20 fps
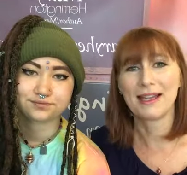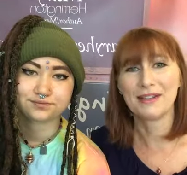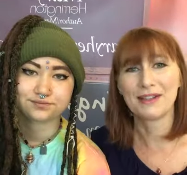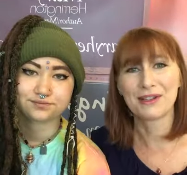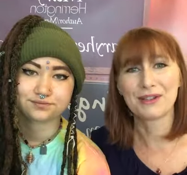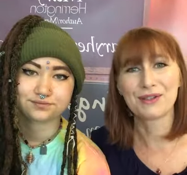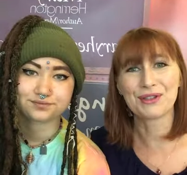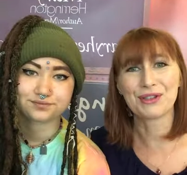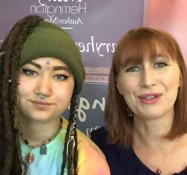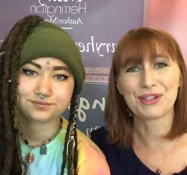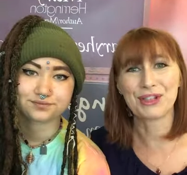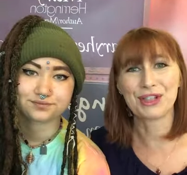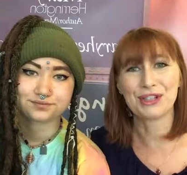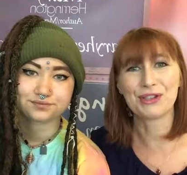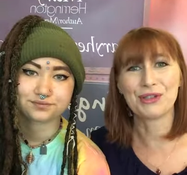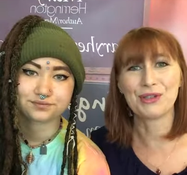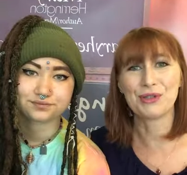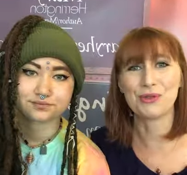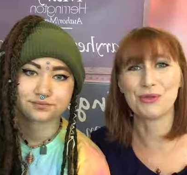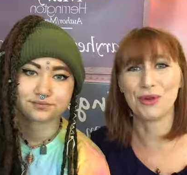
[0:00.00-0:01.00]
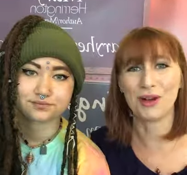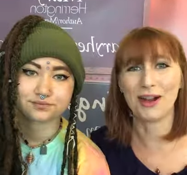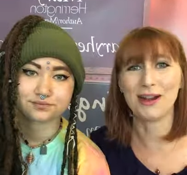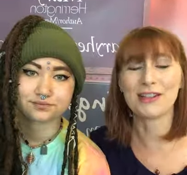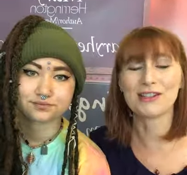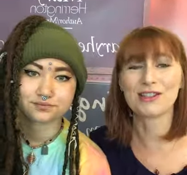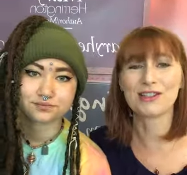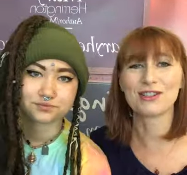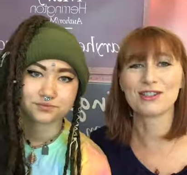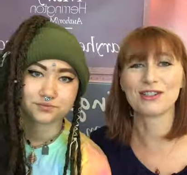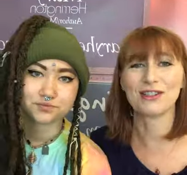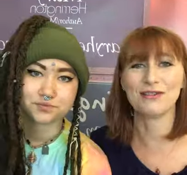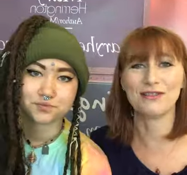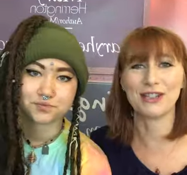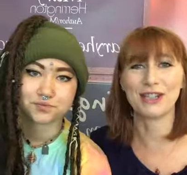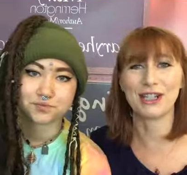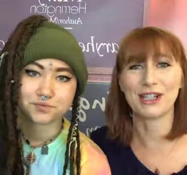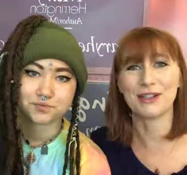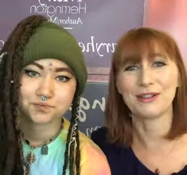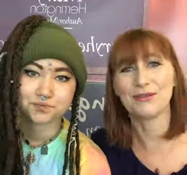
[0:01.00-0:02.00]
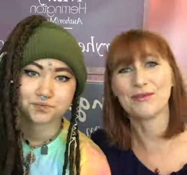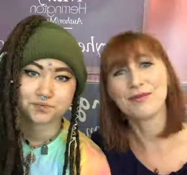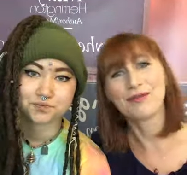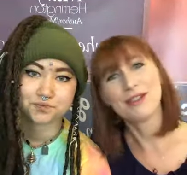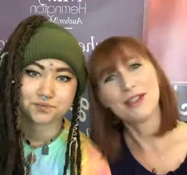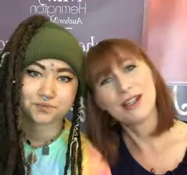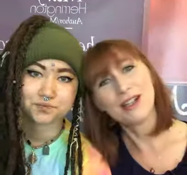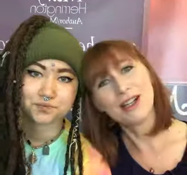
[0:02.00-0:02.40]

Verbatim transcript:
Speaker 1: and there's this kid who watched a video